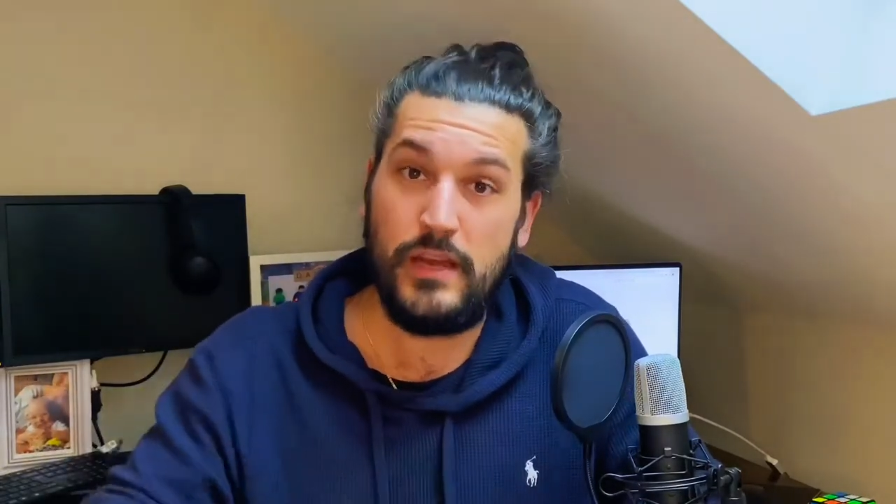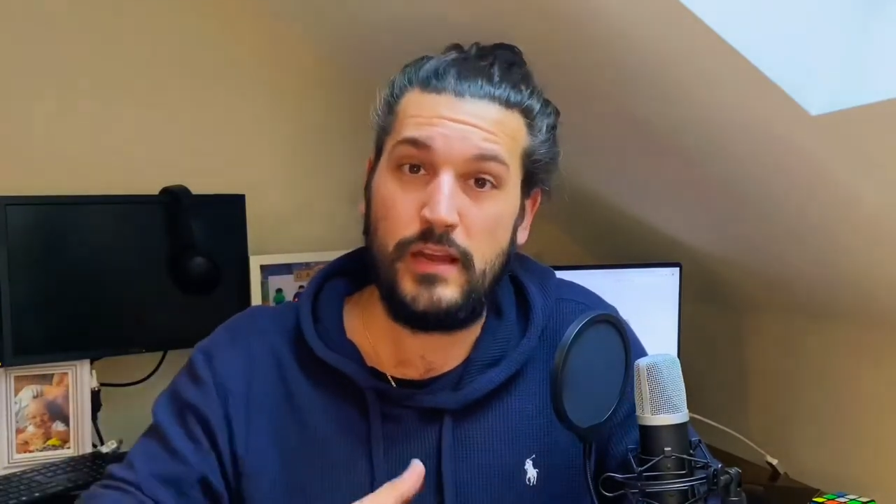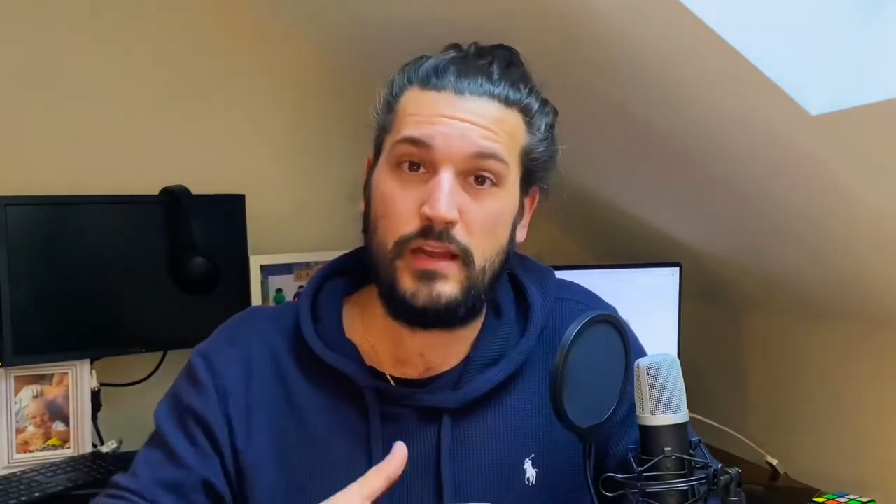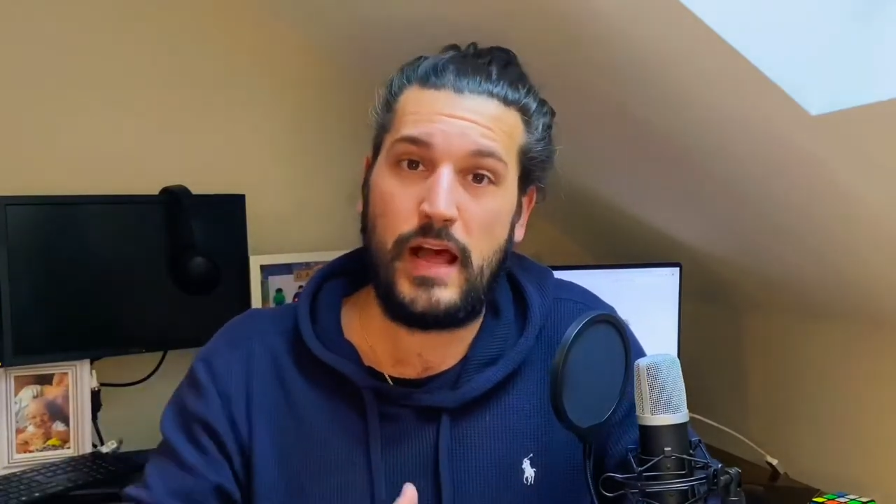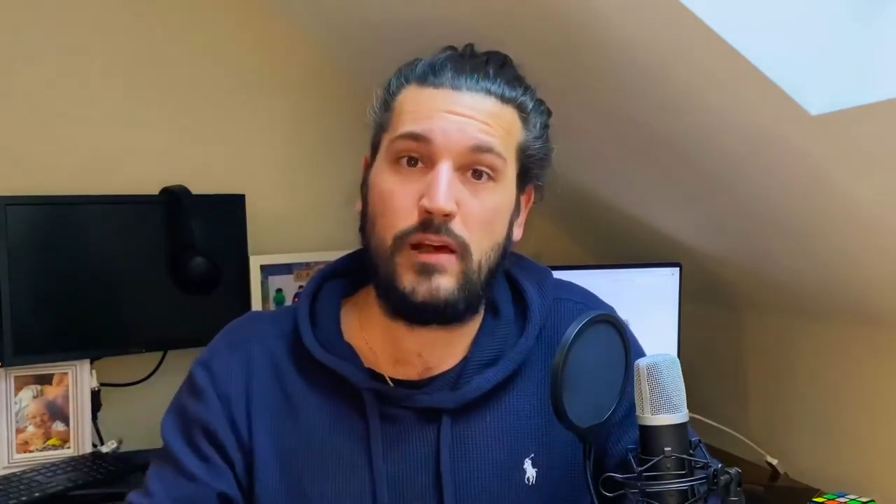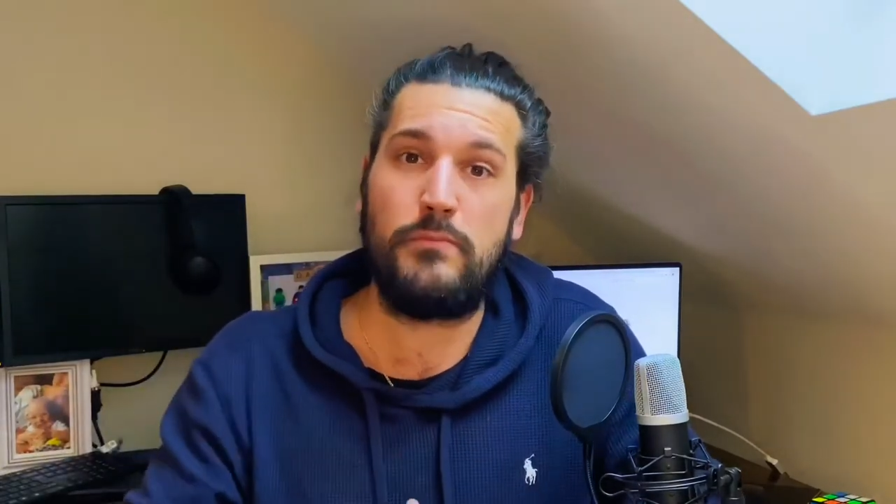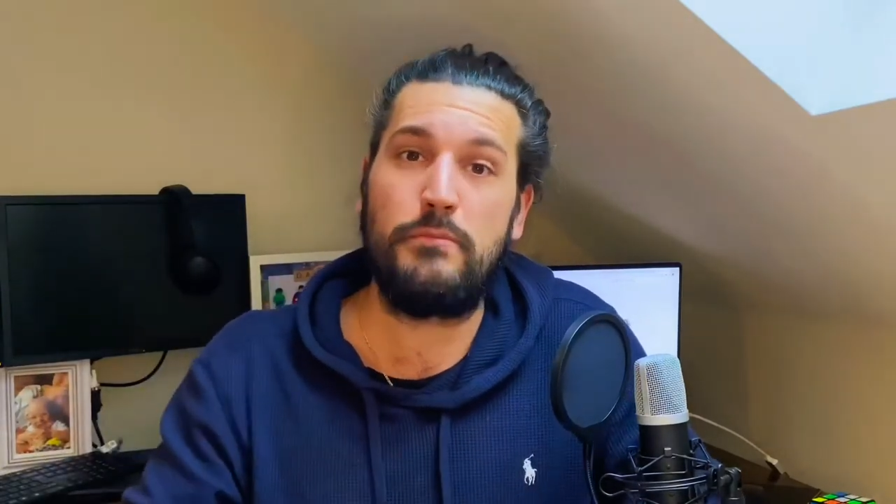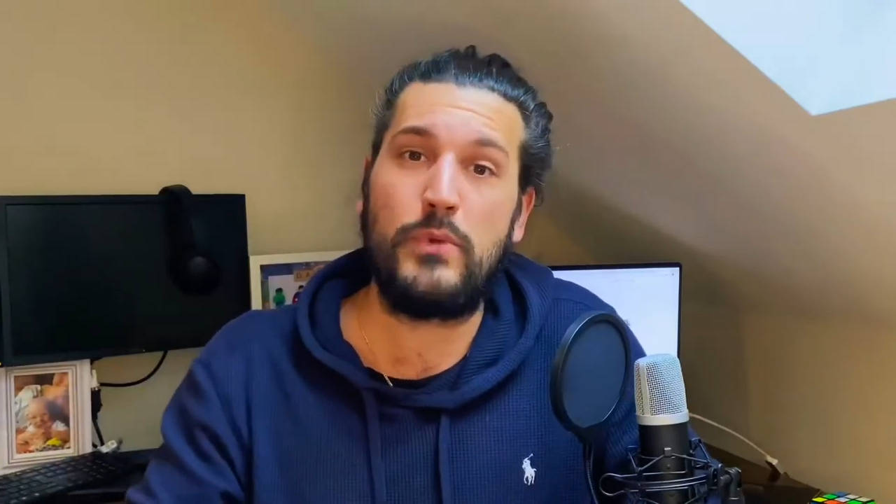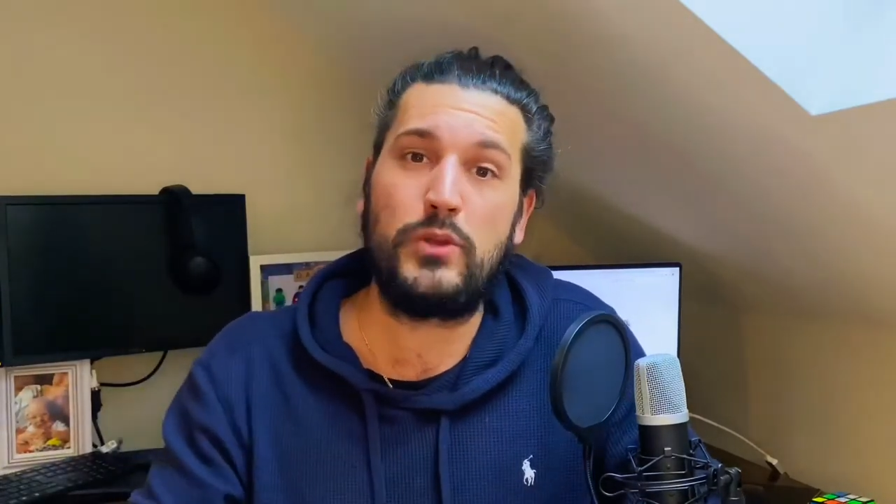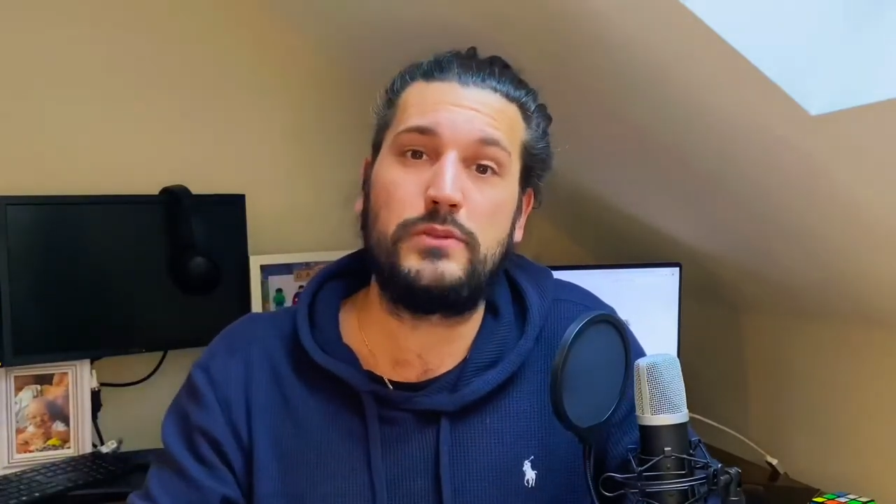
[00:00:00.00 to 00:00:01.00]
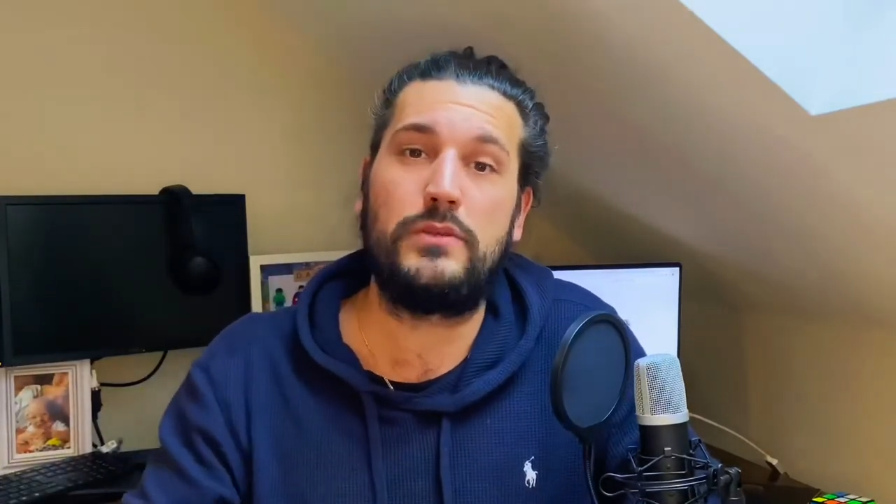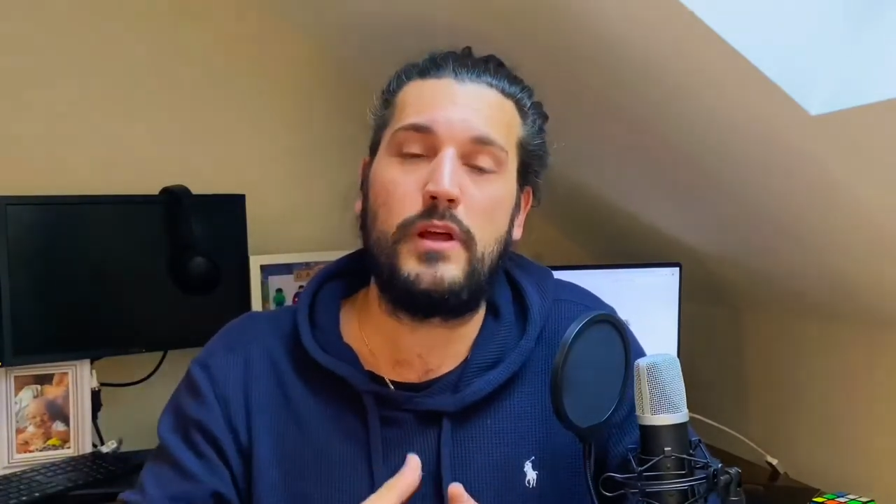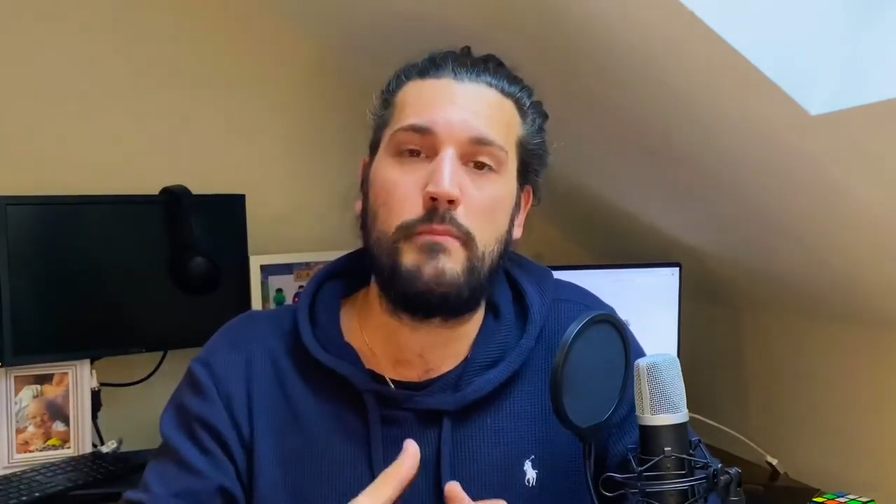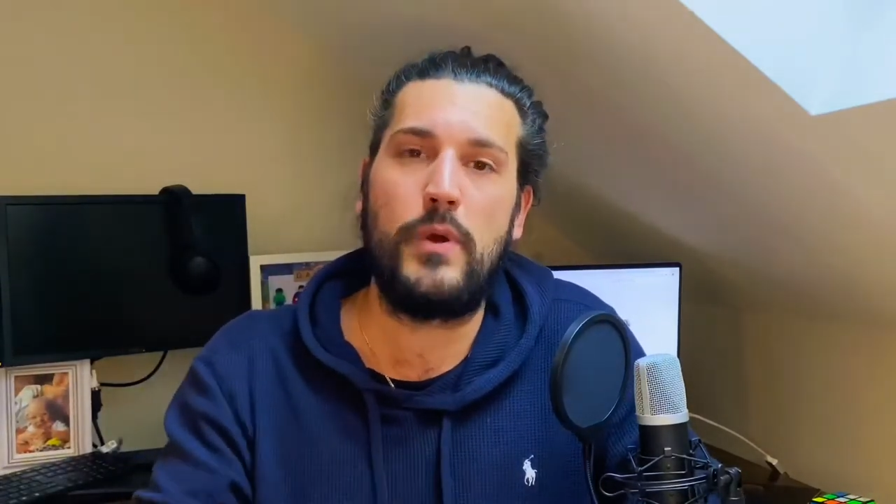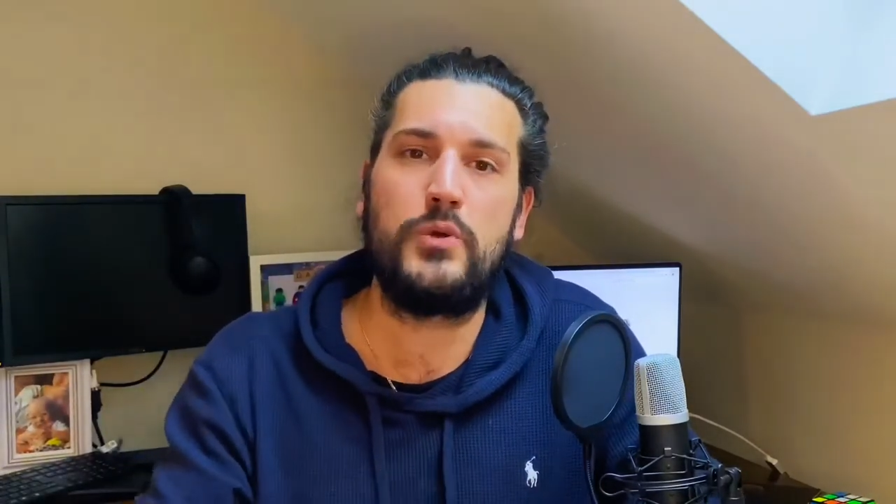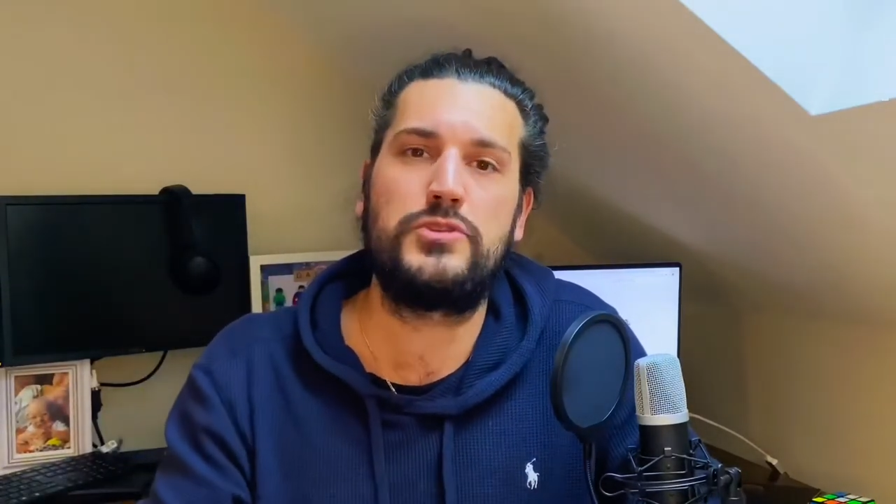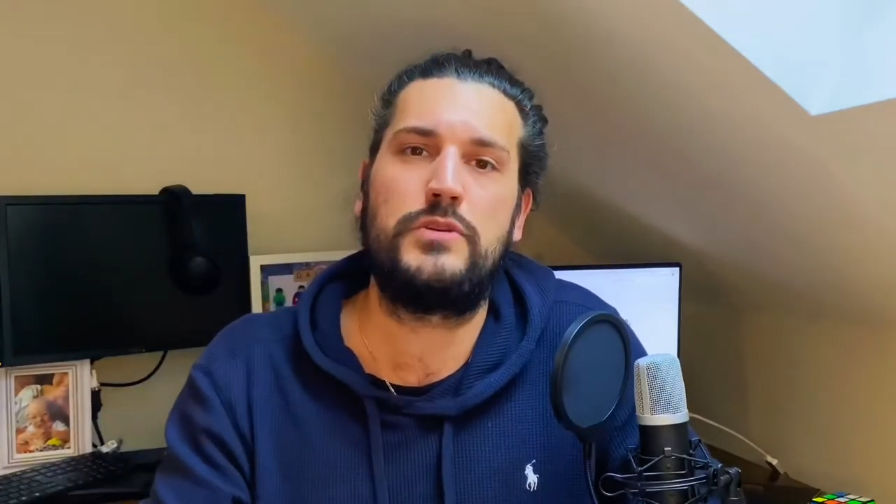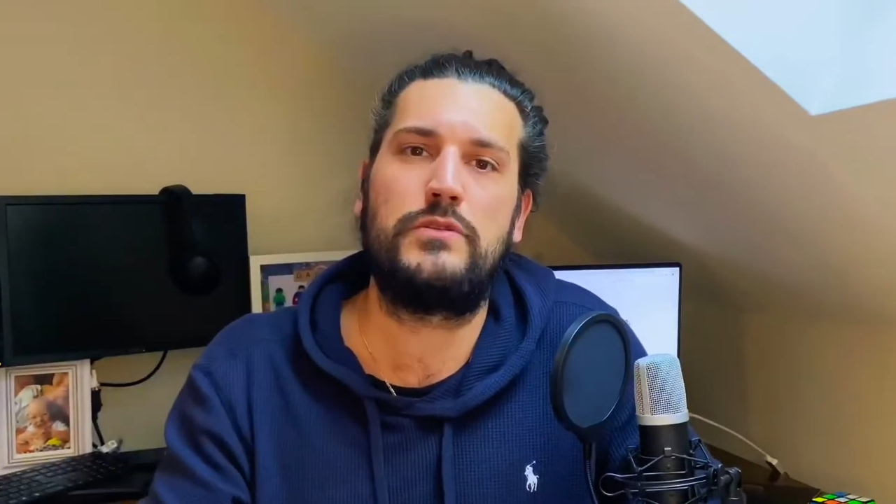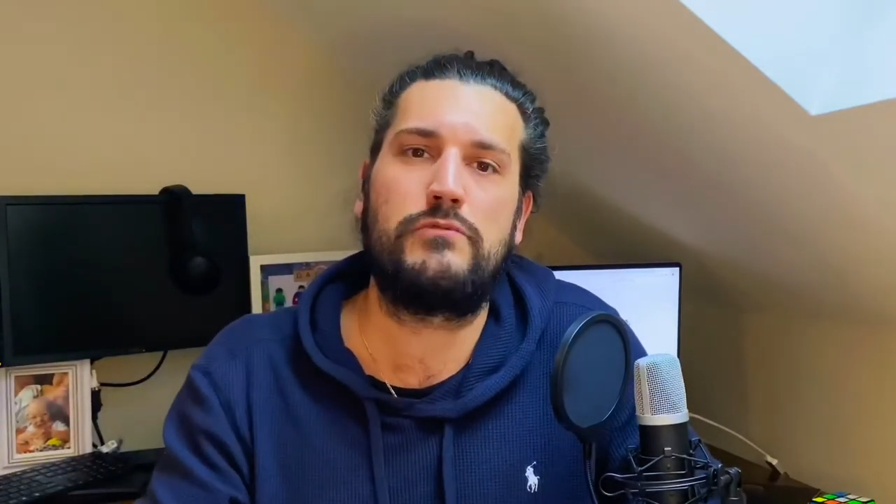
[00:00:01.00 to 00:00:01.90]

and help model emotional